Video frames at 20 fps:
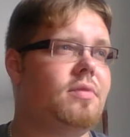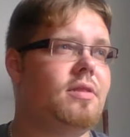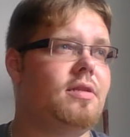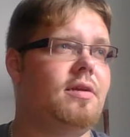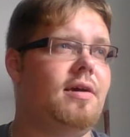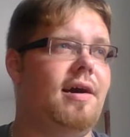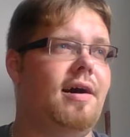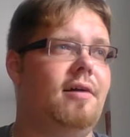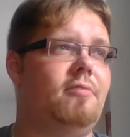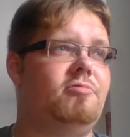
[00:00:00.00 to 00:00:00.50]

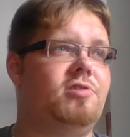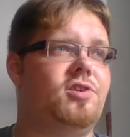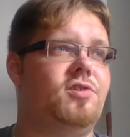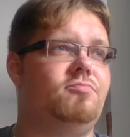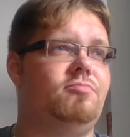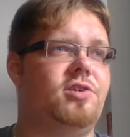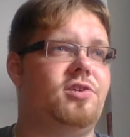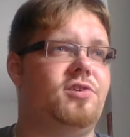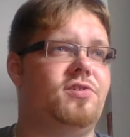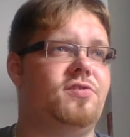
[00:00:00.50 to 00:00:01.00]

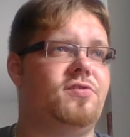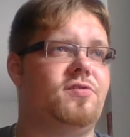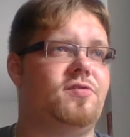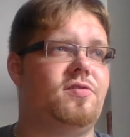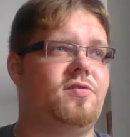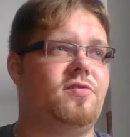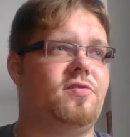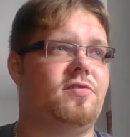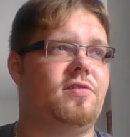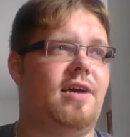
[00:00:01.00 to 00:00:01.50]
which
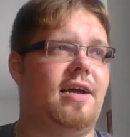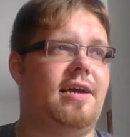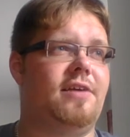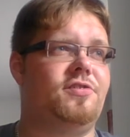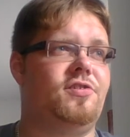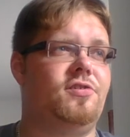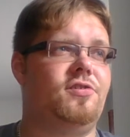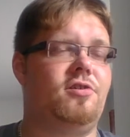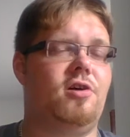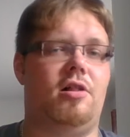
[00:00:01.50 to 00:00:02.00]
is, I
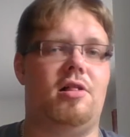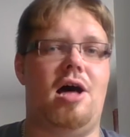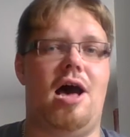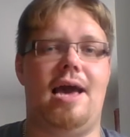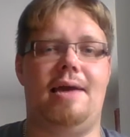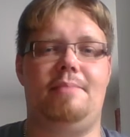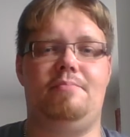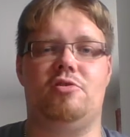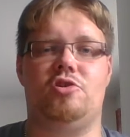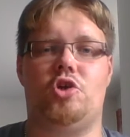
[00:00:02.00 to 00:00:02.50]
guess you'd call it
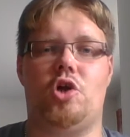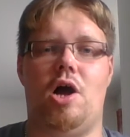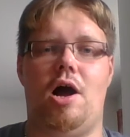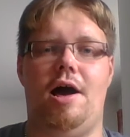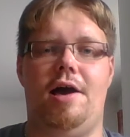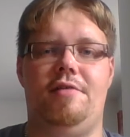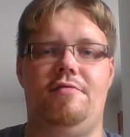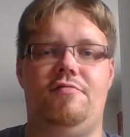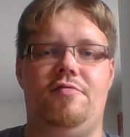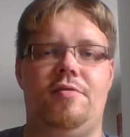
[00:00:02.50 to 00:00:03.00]

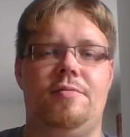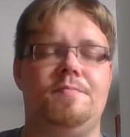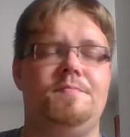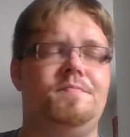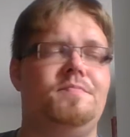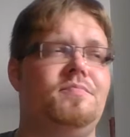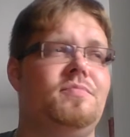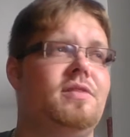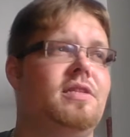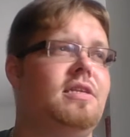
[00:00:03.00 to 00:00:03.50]
hyperdrive.
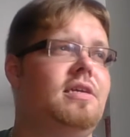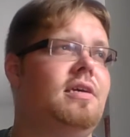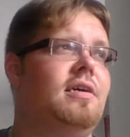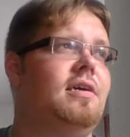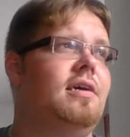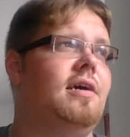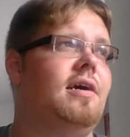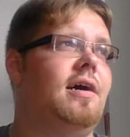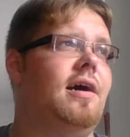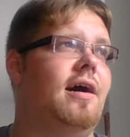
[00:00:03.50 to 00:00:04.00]

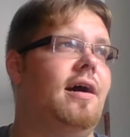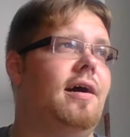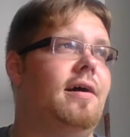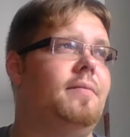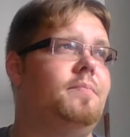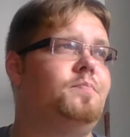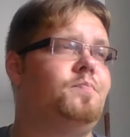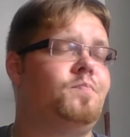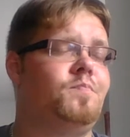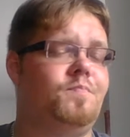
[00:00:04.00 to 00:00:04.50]

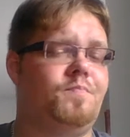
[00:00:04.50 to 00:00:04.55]
Um,